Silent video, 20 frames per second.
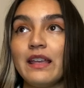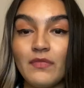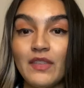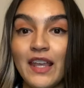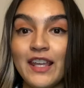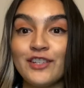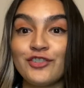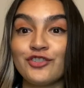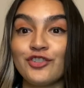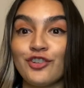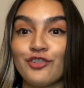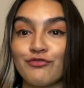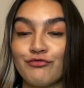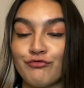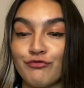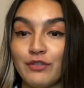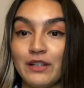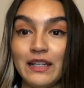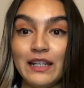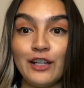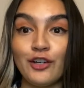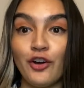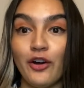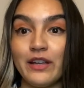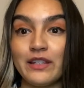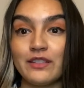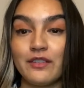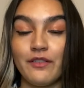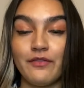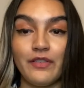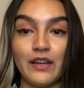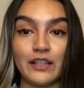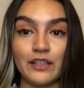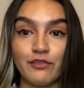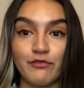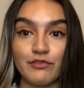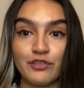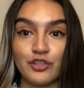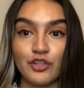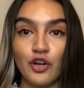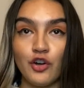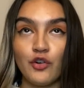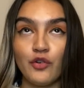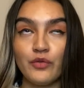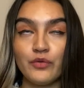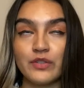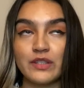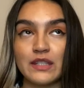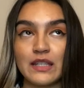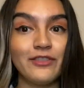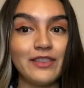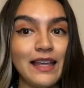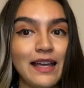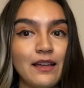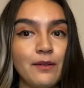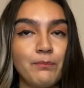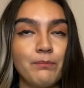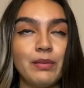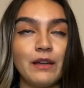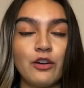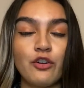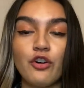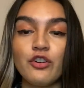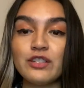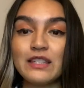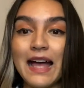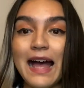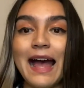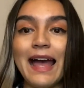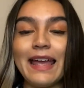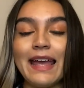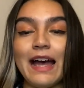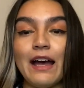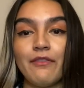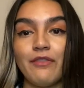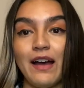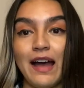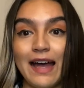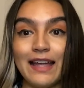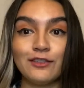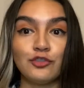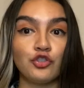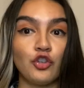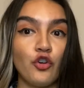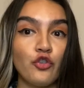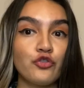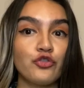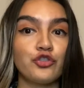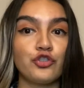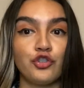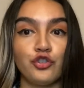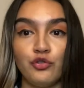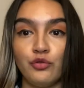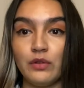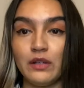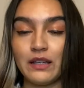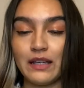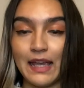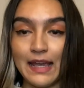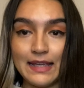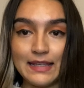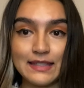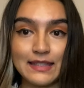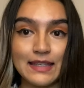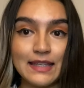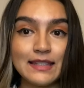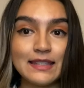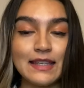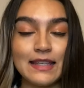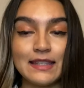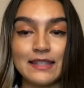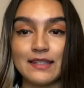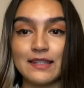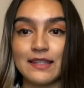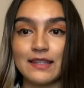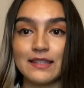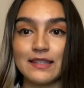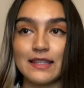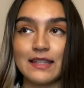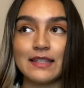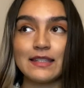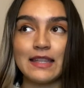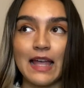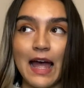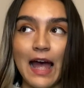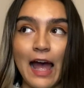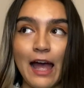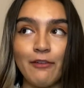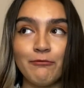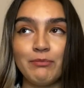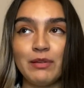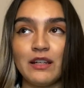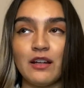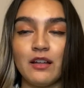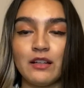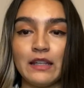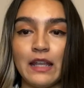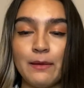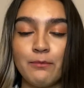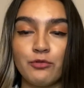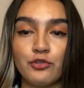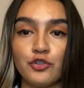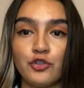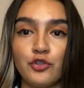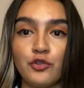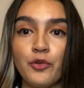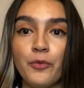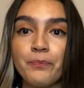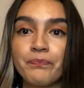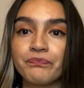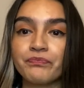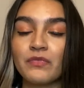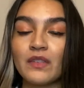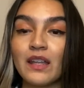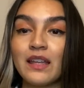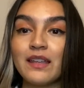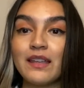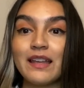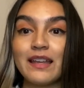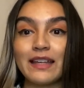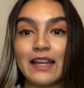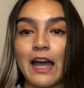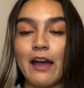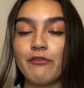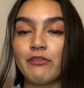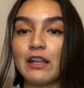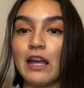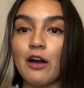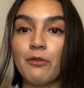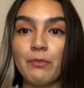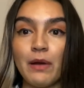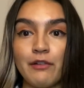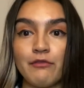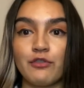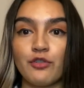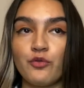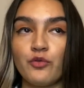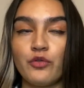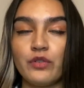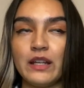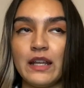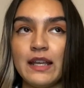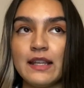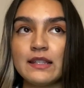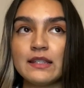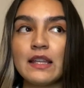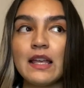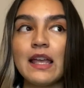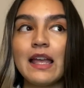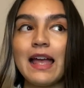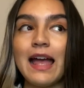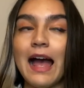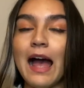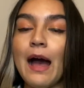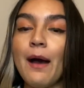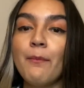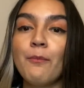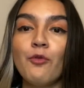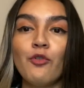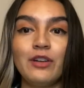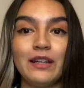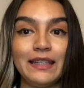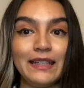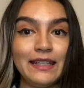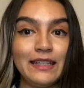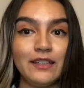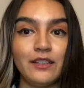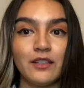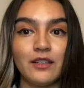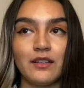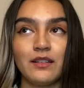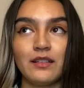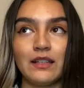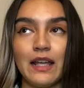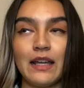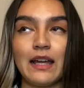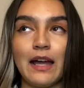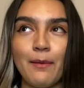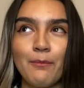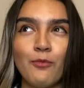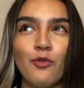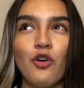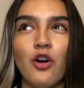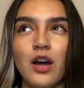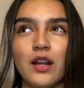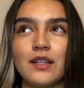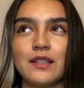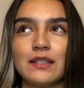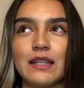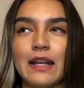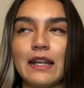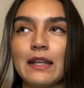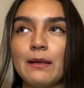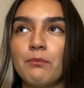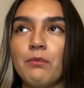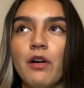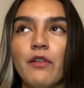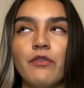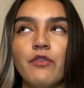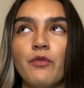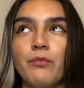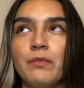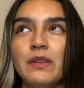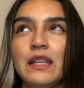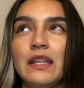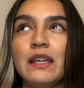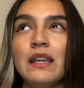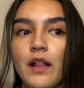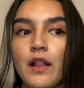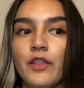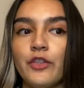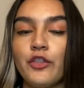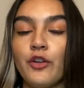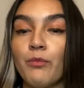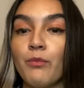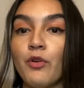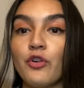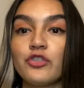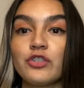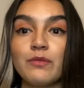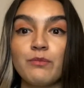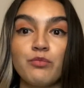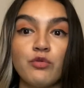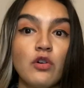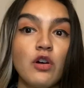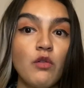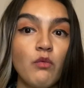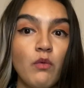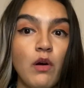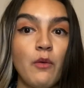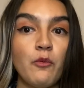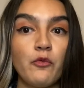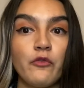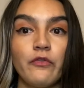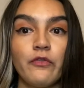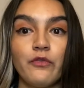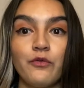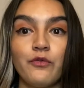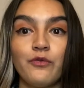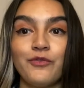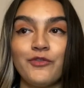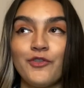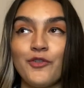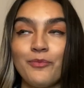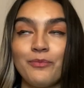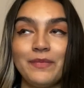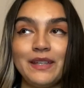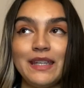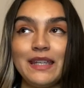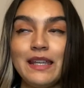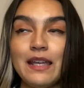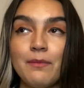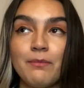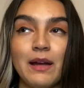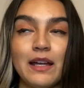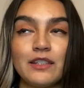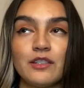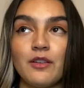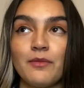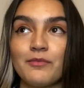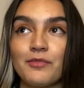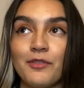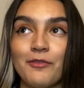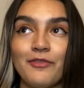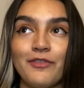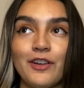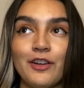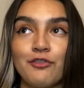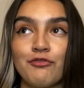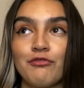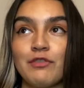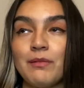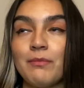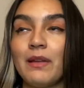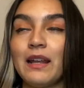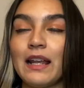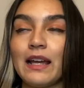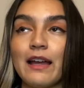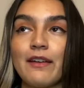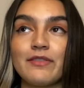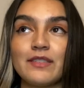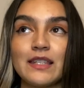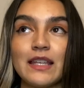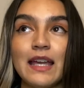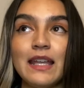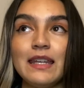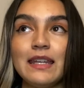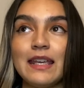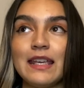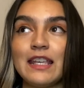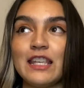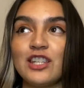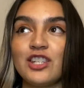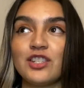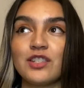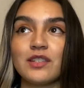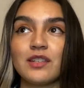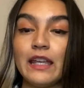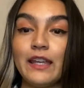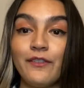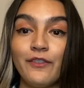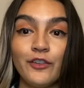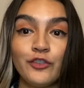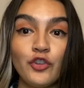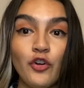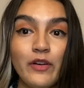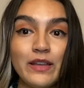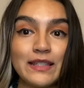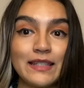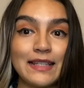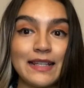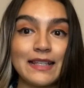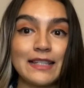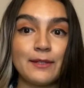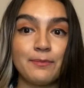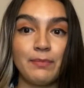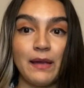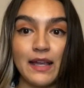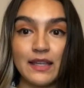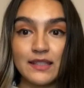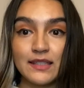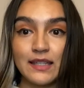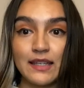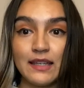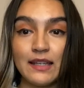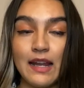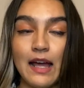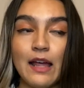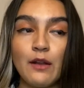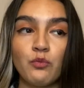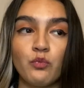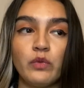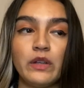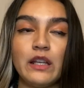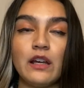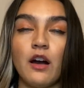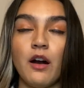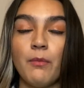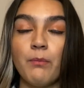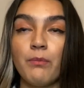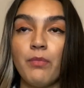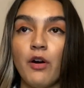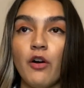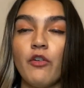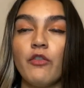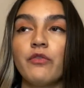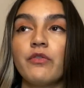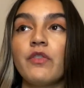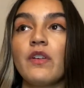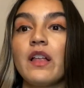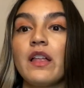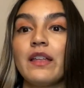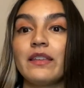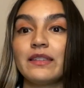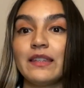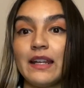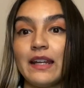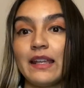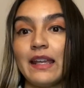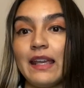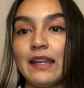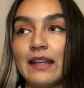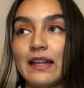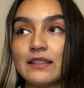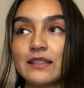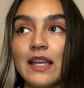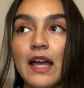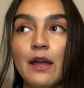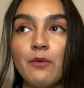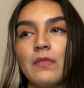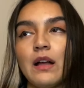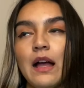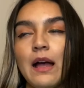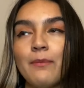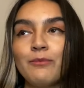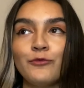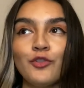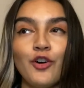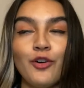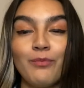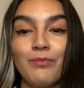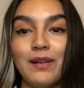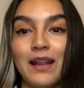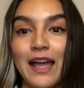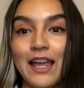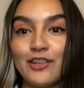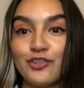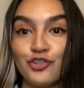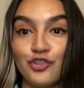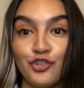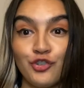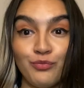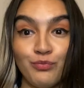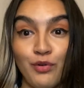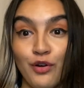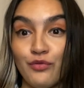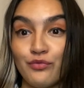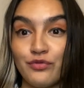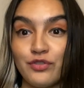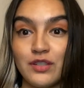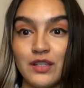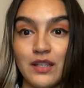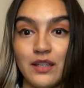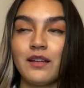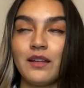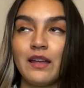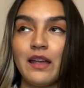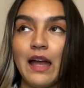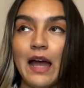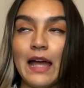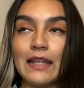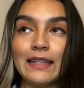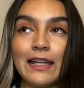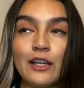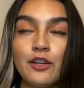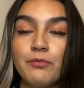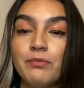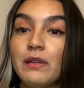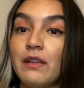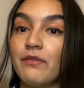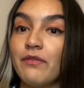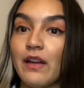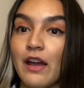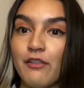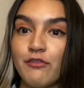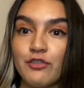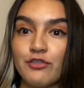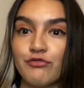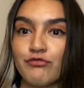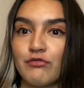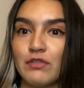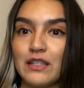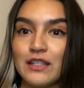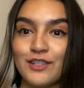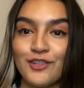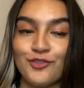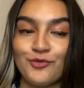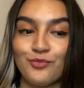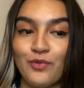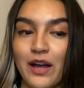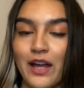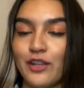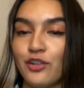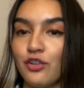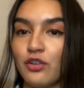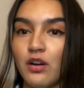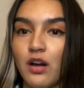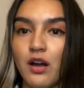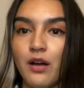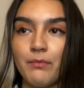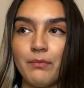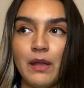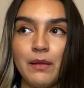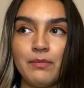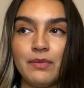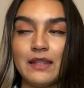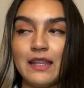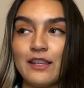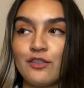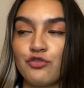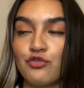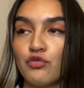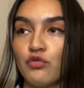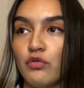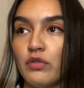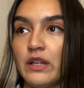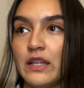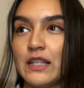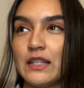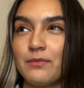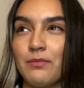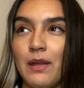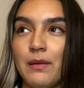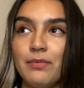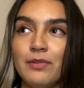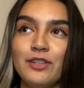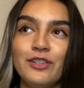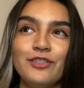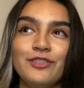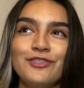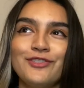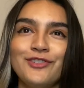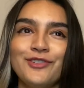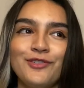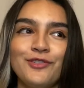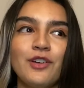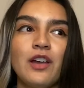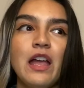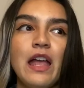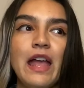it's just really going to affect the results because i have had those two cases instances that i've been unable to carry out my recordings i'm more lenient like i'm more understanding but for me the most important one for me in my terms of agreement, like I've said, is even though it's expected and we are both dedicating our time, I'm not obliged to post it. And there could be various reasons why you can't. Maybe there's noise, maybe you